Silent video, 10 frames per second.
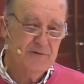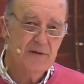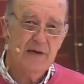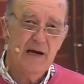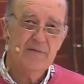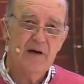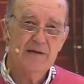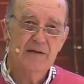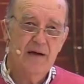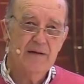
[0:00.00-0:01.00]
is a kind of
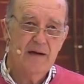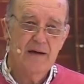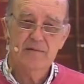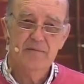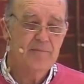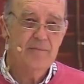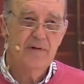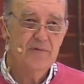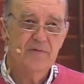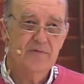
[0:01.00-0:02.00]

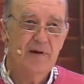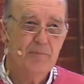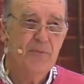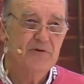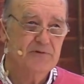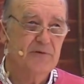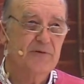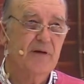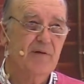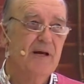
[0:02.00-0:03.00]
a personal
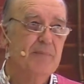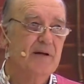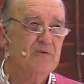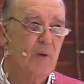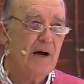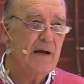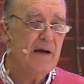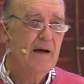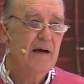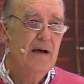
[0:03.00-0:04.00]
thing, really, but it's why
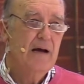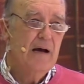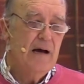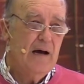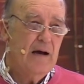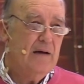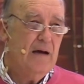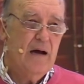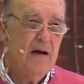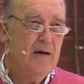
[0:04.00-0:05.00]

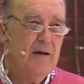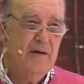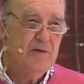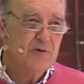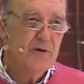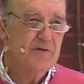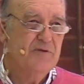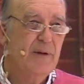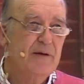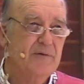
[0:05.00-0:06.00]
I enjoy
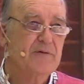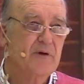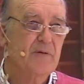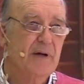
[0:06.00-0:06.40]
this passage so